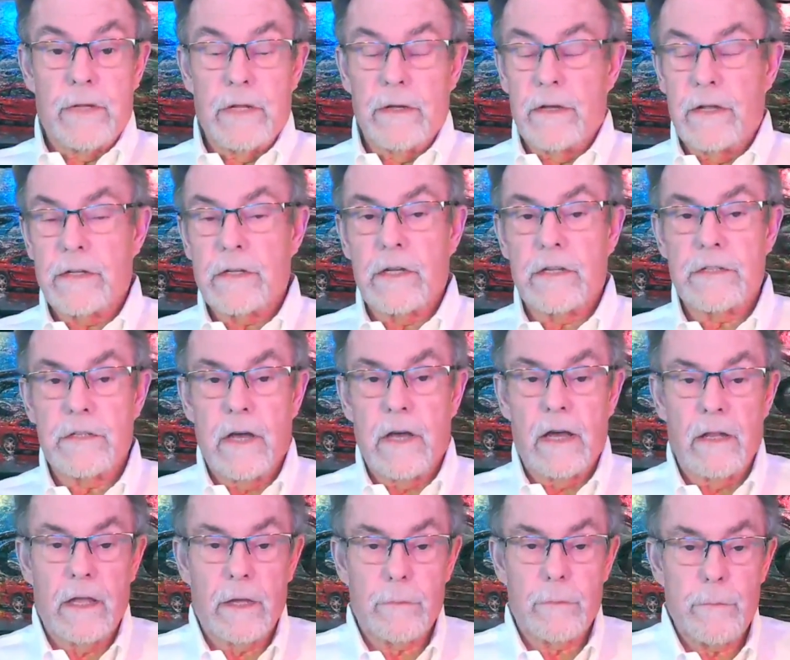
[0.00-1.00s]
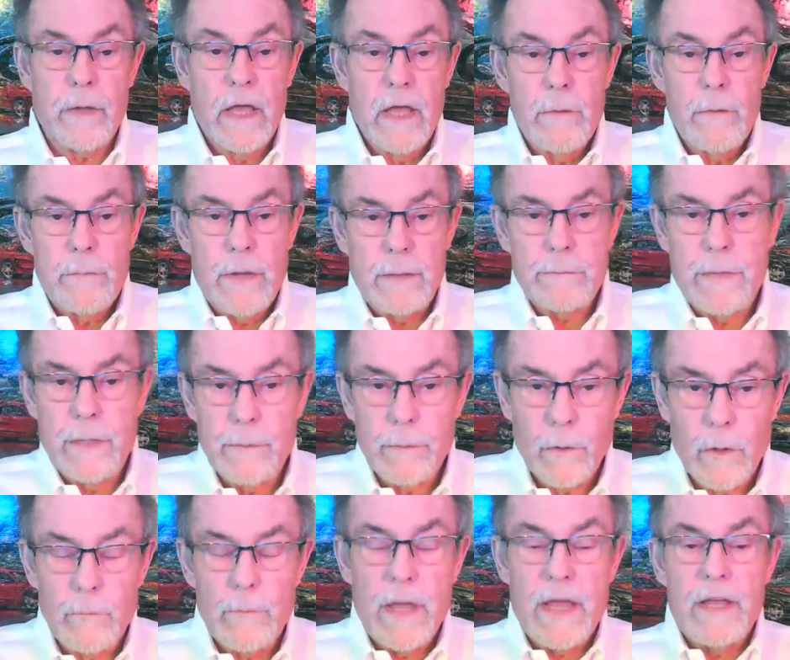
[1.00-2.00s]
You know, it's not like pe
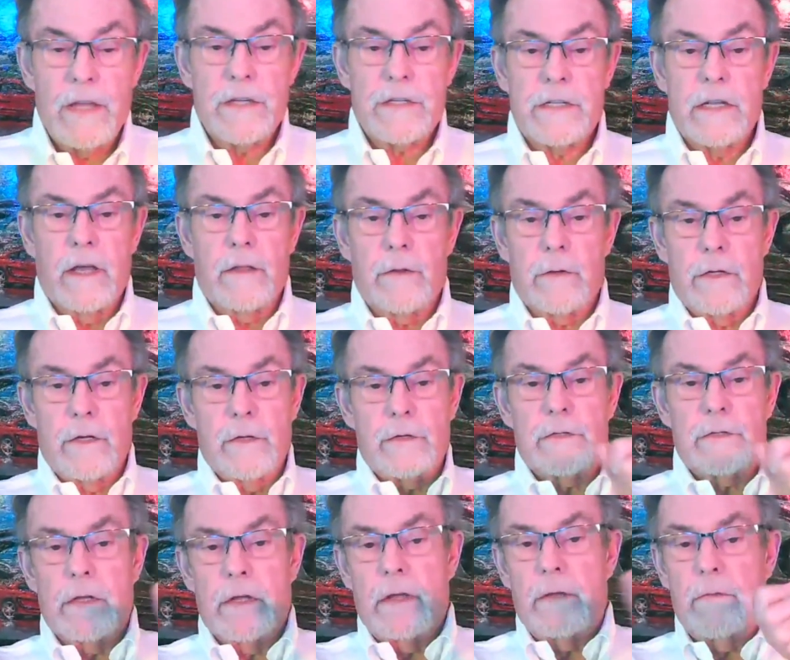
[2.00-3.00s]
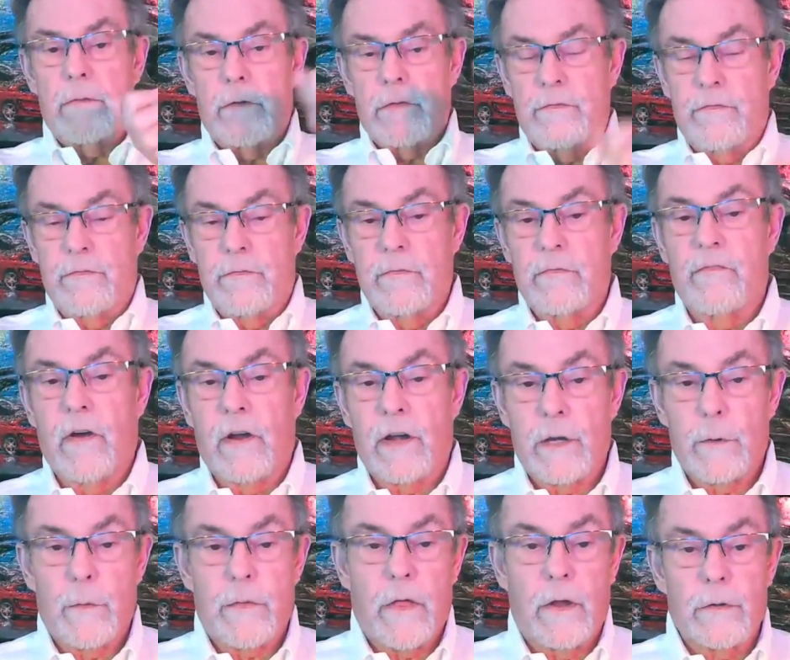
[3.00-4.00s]
people are amazed how they're used to
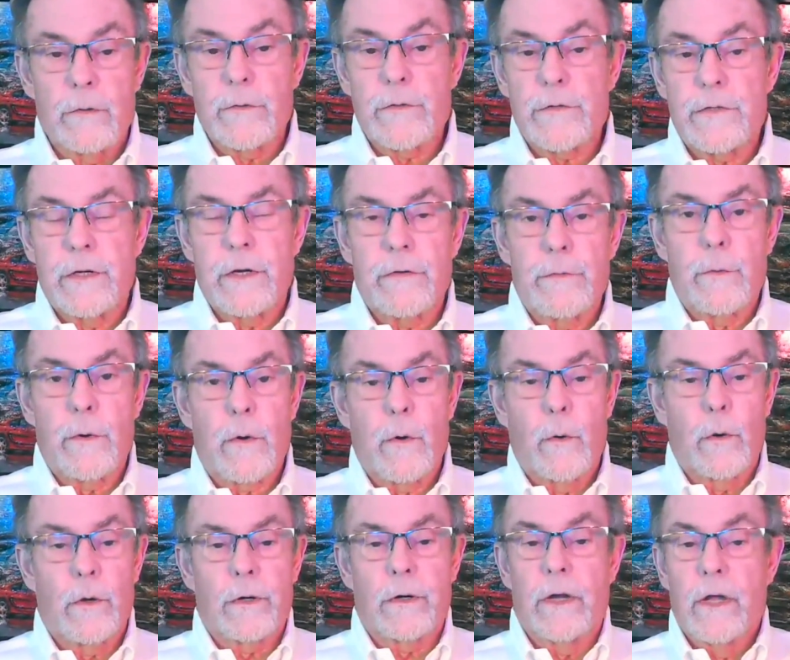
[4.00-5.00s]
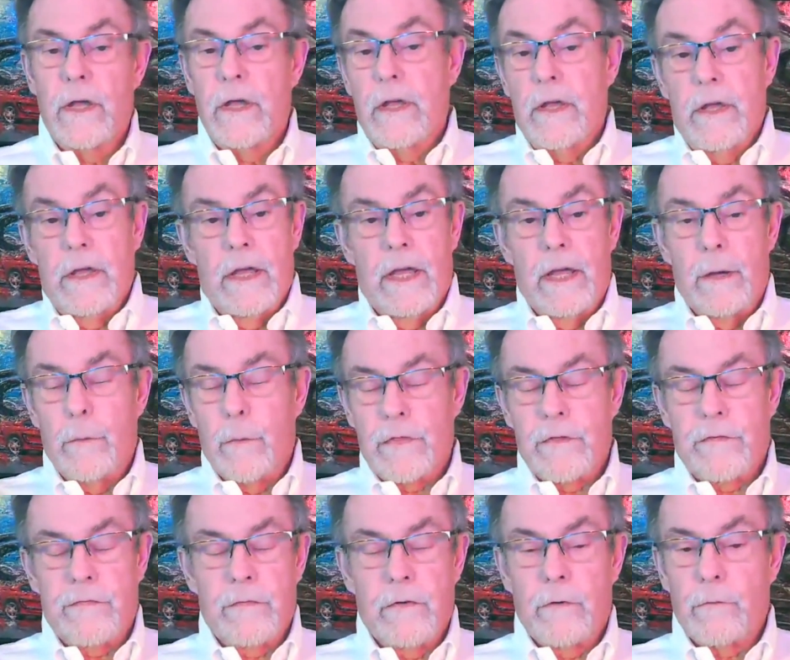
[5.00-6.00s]
fighting with understeer through a corner and
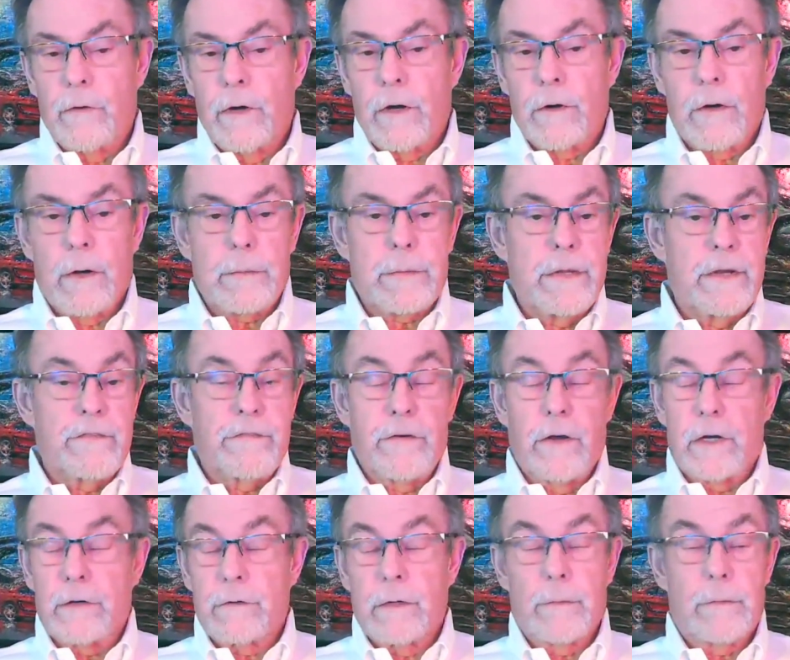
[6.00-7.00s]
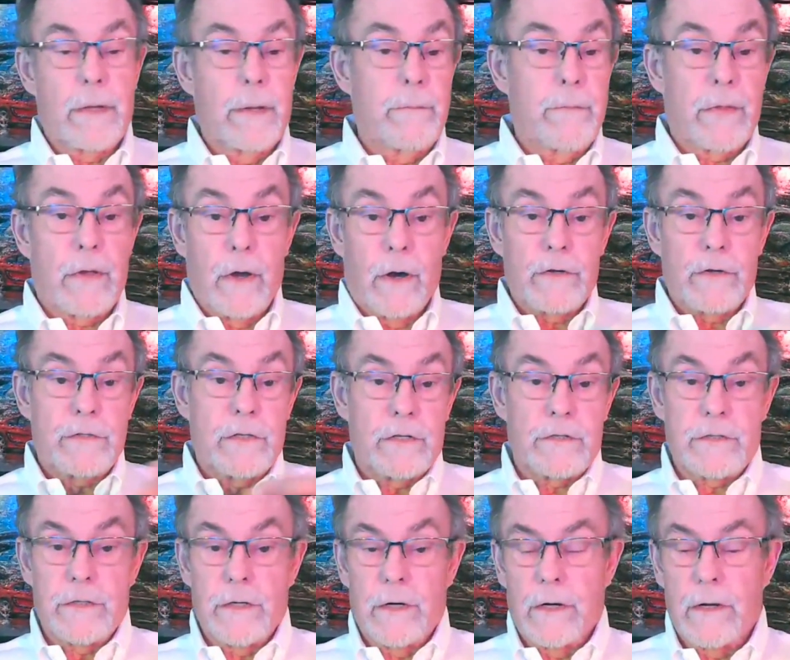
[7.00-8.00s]
with a rear grip kit, front grip kit, the car's
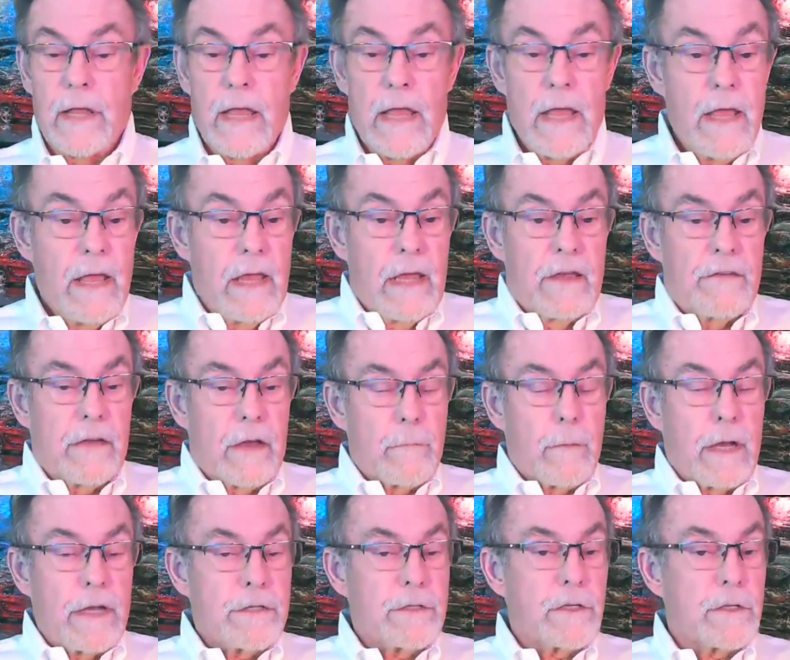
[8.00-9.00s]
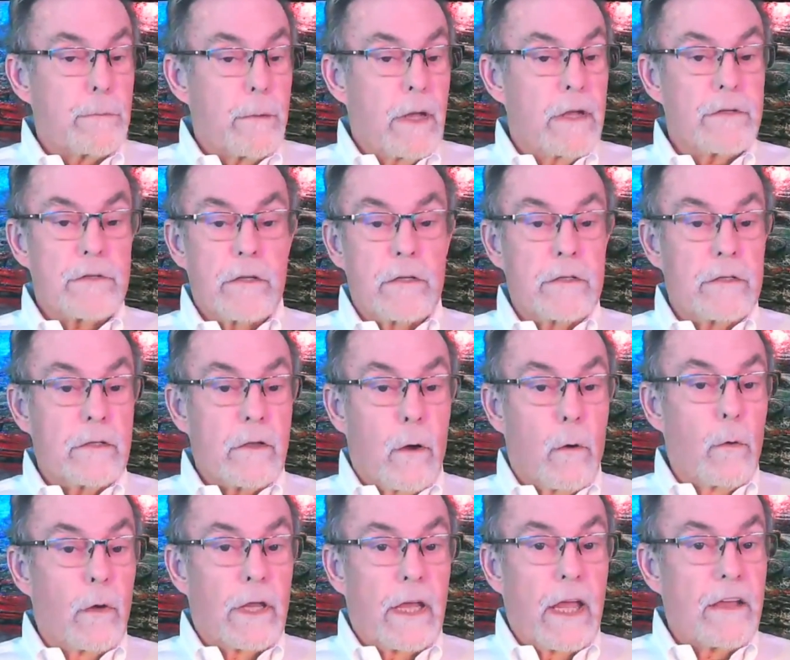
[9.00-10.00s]
just turned. In fact, my suspension
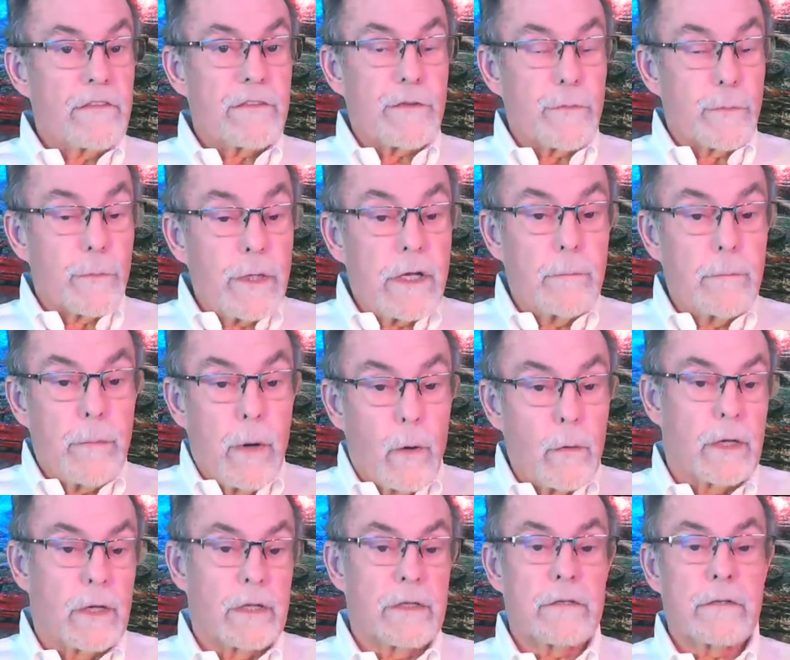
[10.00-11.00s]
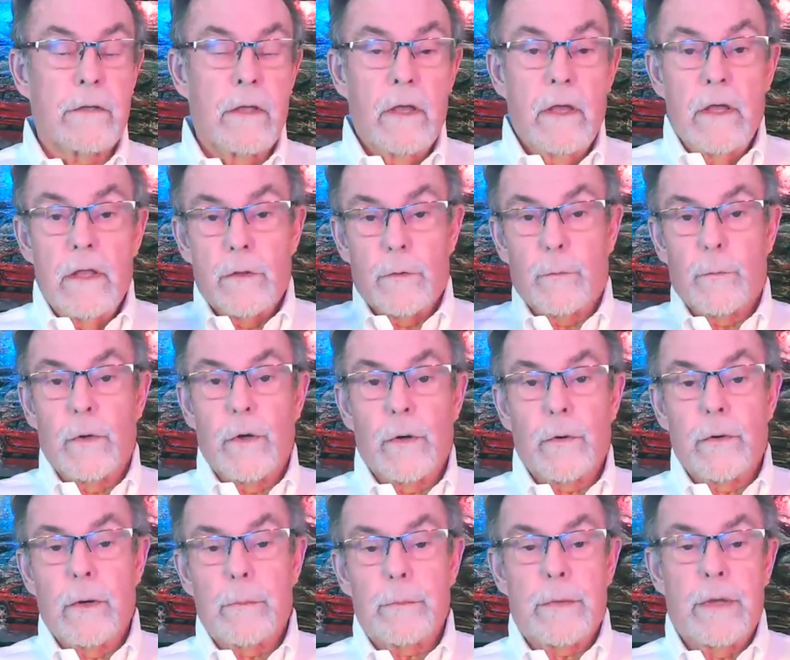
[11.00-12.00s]
only has three components, the
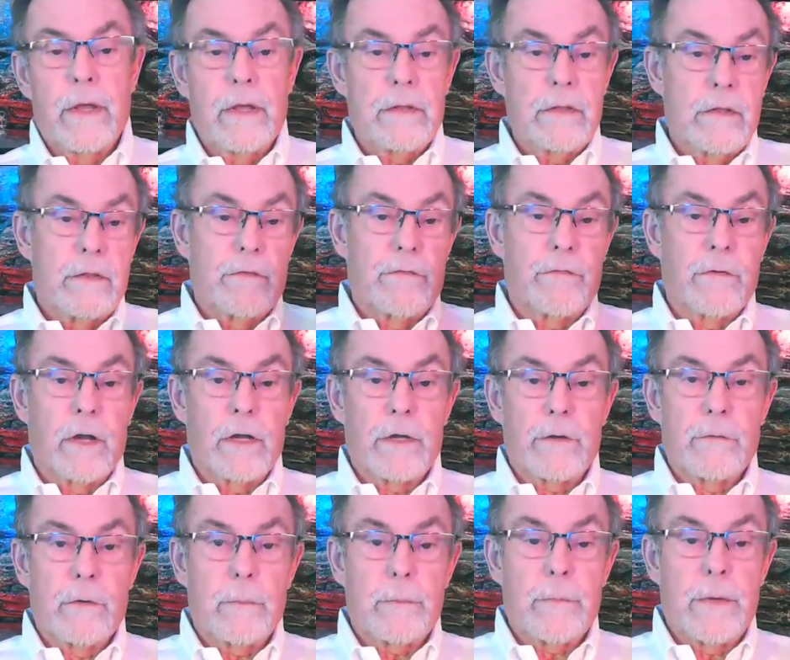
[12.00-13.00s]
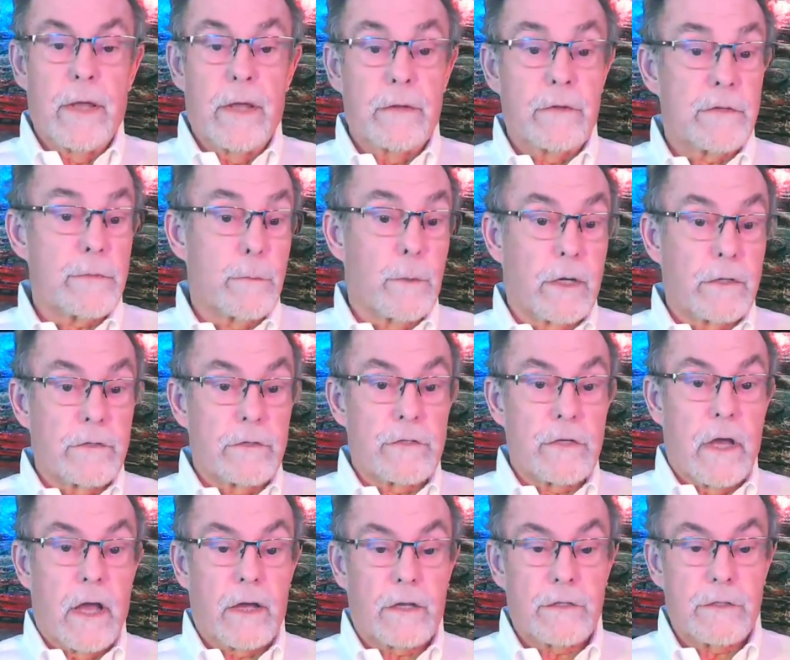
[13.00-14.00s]
rear grip kit, front grip kit, springs and
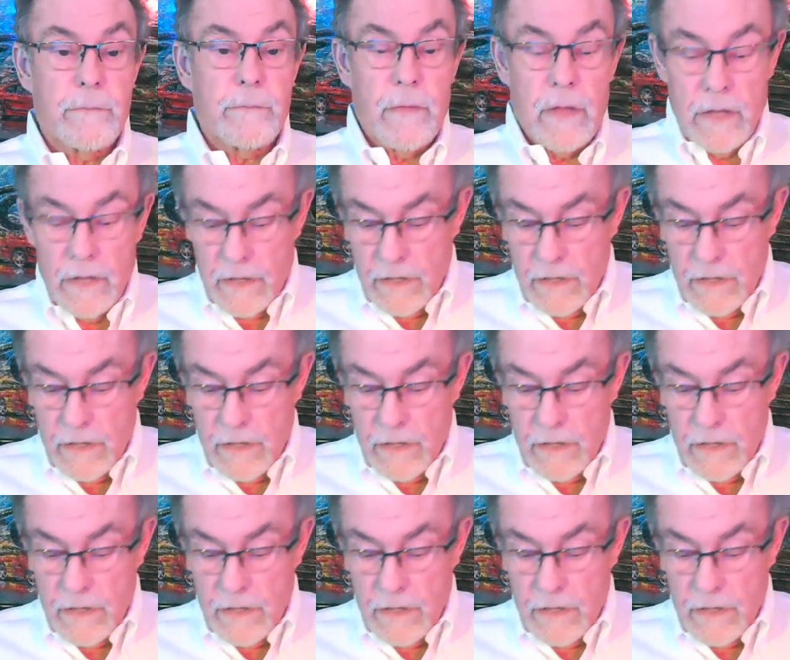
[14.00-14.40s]
shocks.